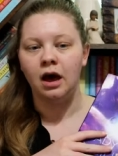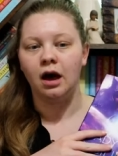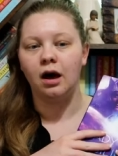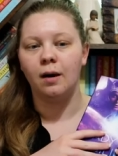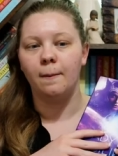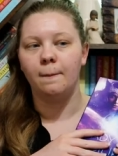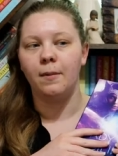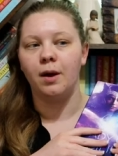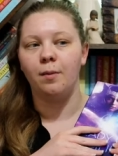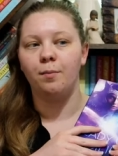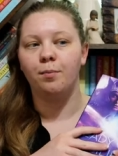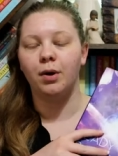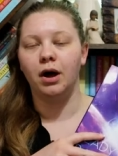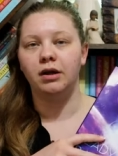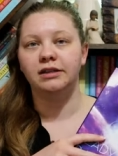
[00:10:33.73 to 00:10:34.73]
Um,
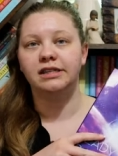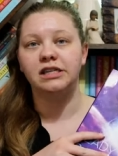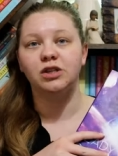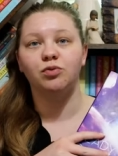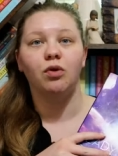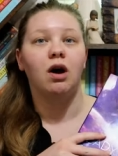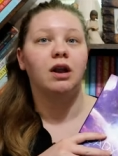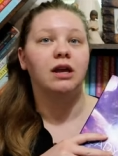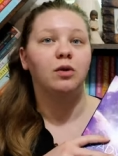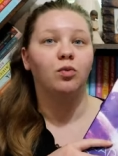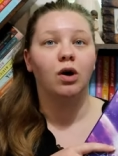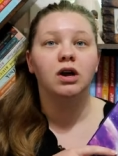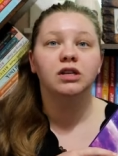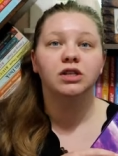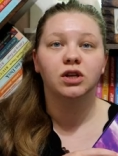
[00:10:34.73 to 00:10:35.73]
but since Ronie
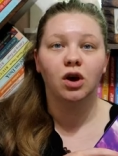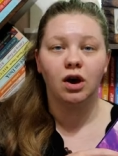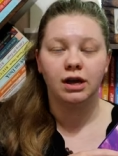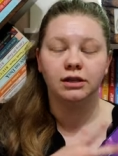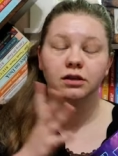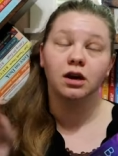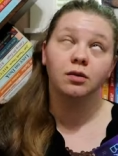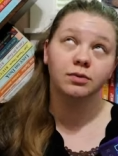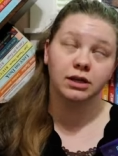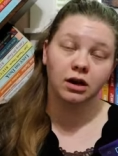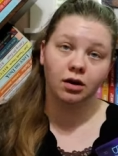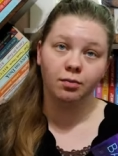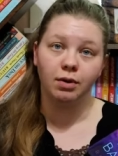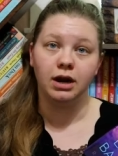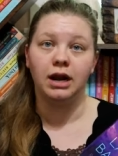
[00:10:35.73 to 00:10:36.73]
was, it comes
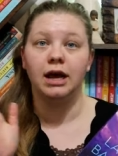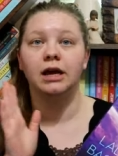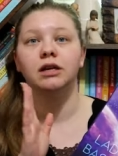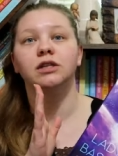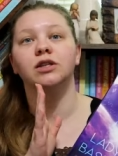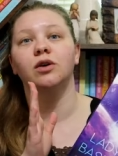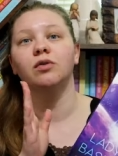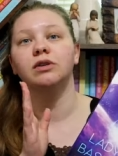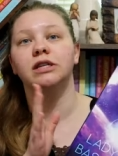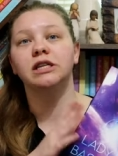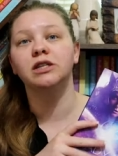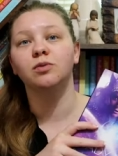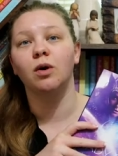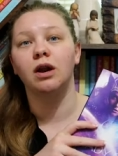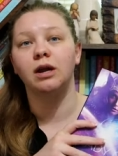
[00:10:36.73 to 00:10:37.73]
out on Monday. So
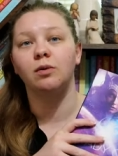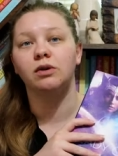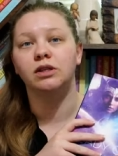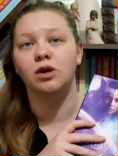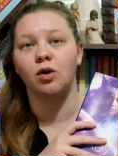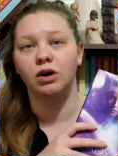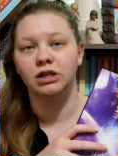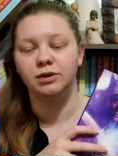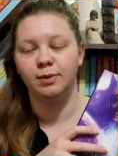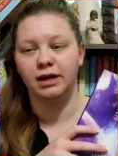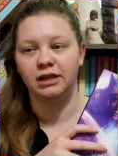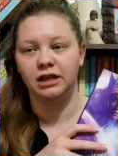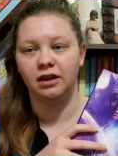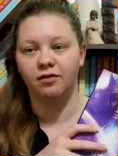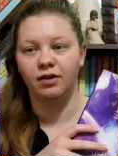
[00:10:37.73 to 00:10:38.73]
since Ronie was going to be
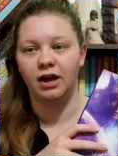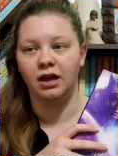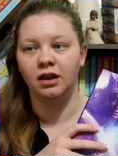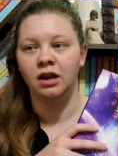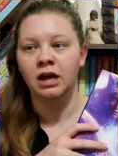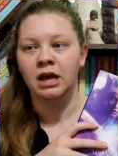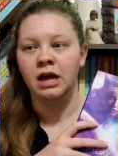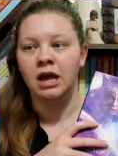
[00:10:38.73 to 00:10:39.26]
at the event,